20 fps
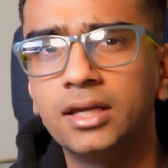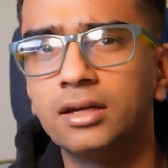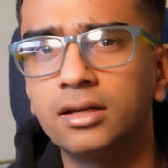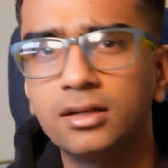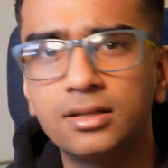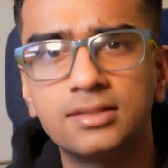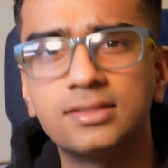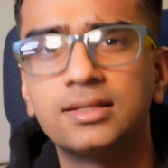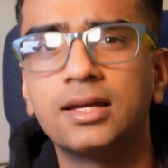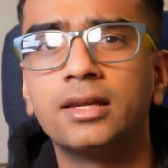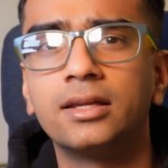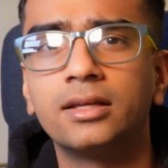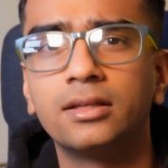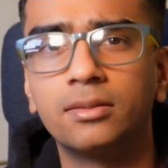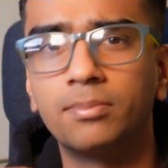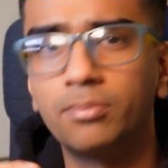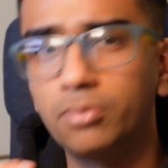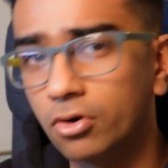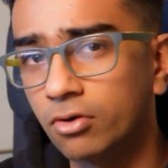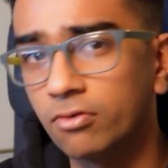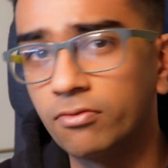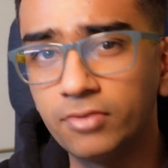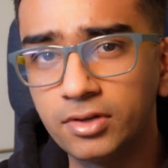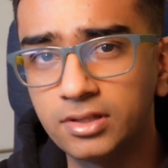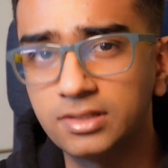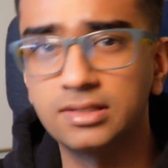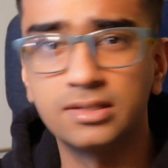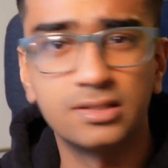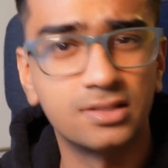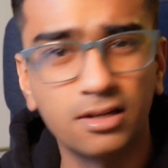and understanding
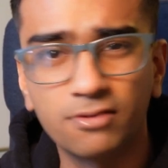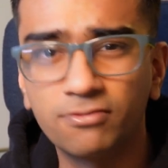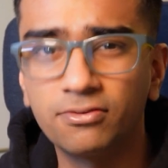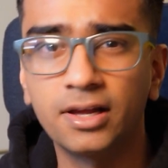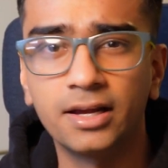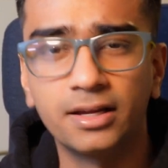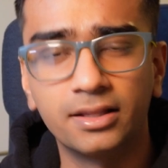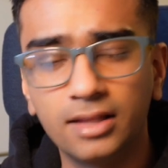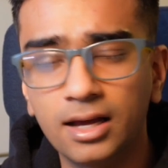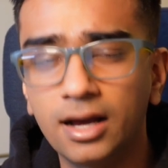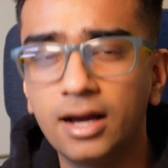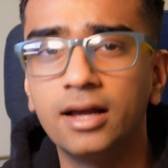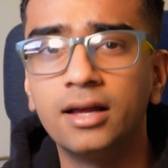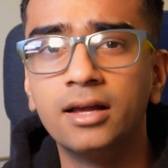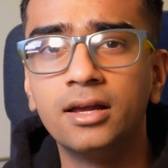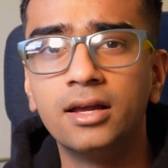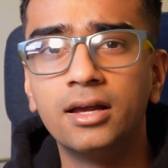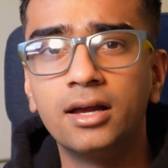profits and stuff like that.